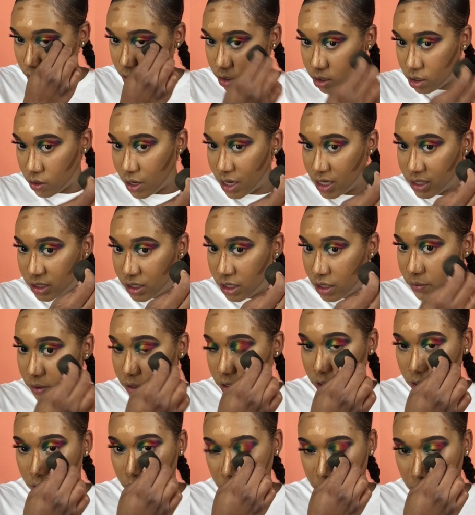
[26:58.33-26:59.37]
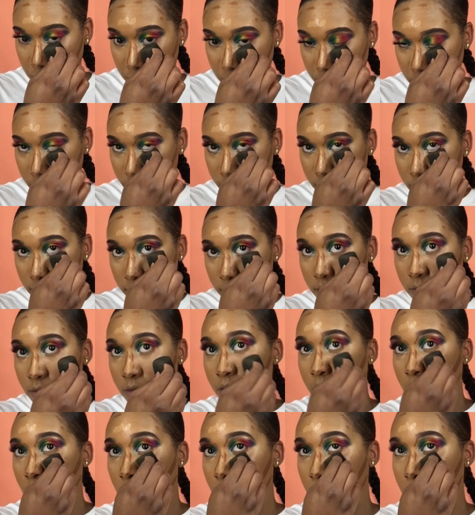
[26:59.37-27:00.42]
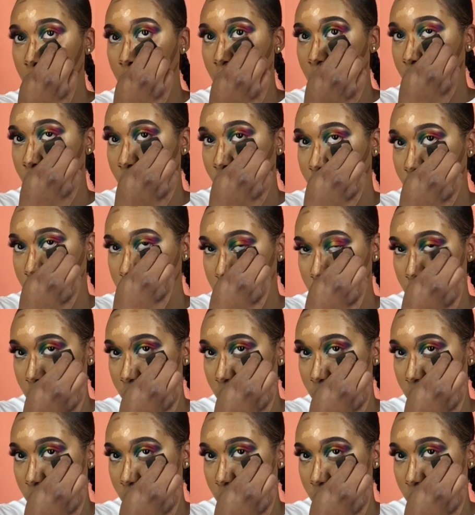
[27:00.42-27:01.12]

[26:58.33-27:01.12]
So I typically don't mind if it's a